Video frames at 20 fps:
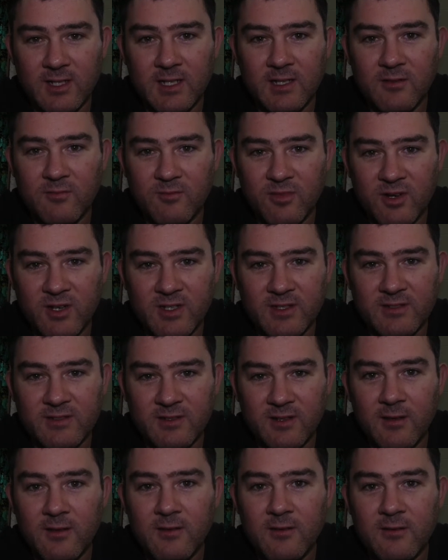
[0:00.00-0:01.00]
compressed
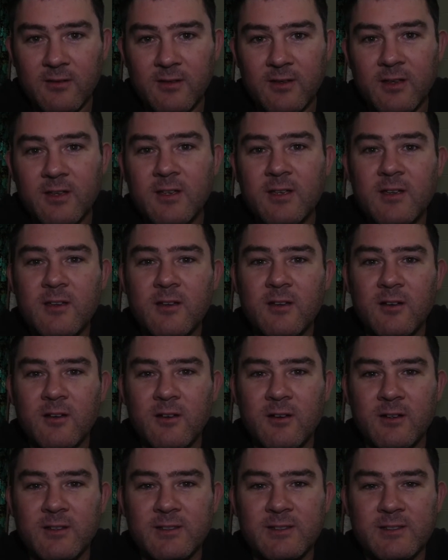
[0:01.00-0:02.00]
load,
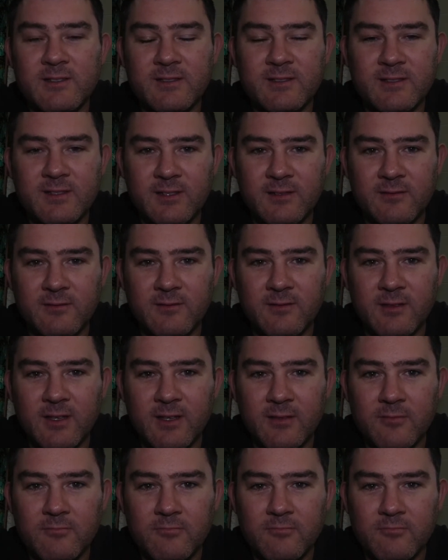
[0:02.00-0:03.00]
I still
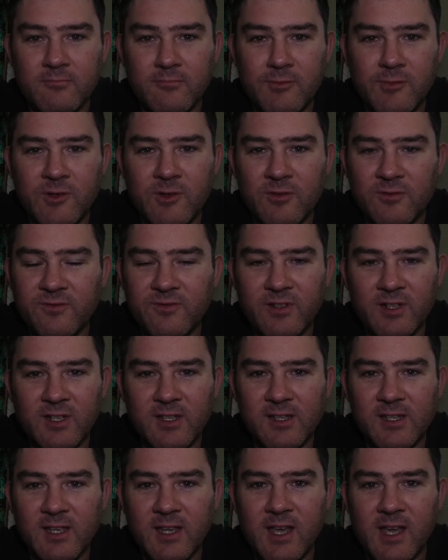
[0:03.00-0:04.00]
am not
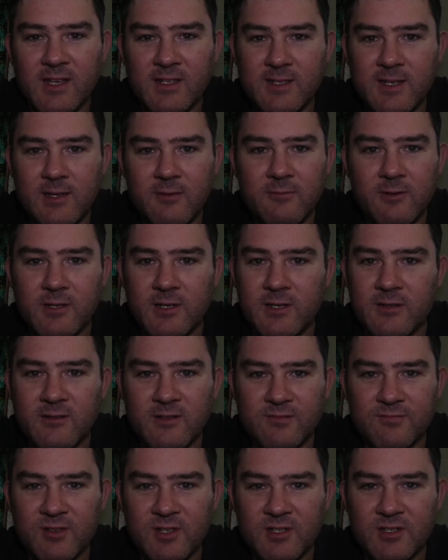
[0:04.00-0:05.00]
filling the case anywhere near
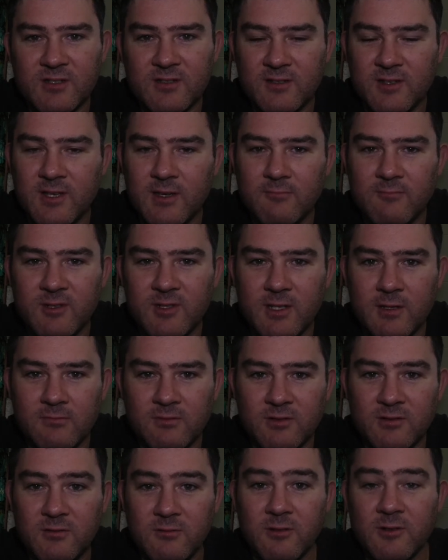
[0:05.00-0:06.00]
as much as I am with
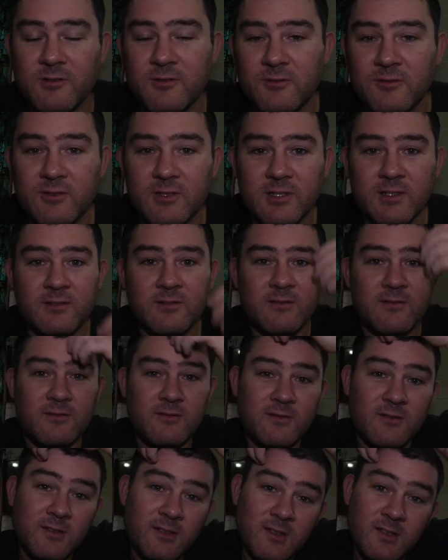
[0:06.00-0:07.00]
2209.
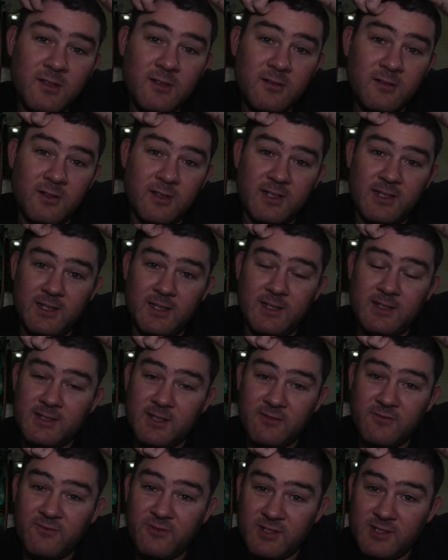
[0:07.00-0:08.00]
Like, it's
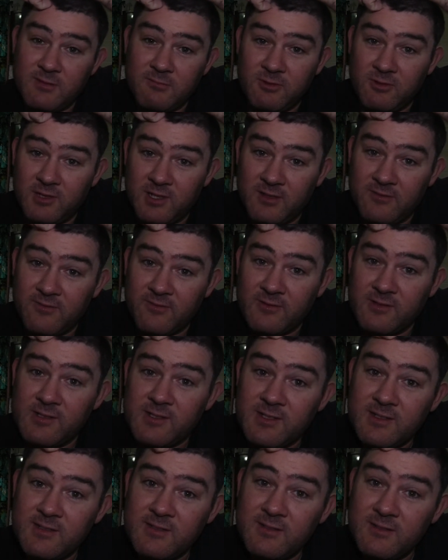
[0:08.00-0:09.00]
a visible
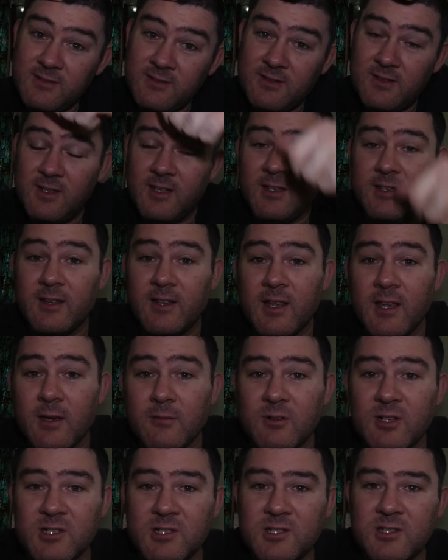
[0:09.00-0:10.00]
difference in how
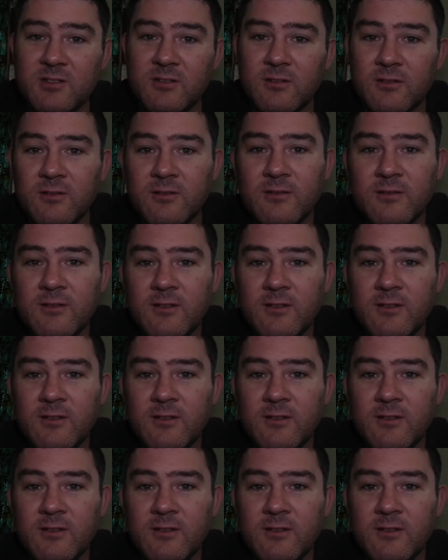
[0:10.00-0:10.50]
much your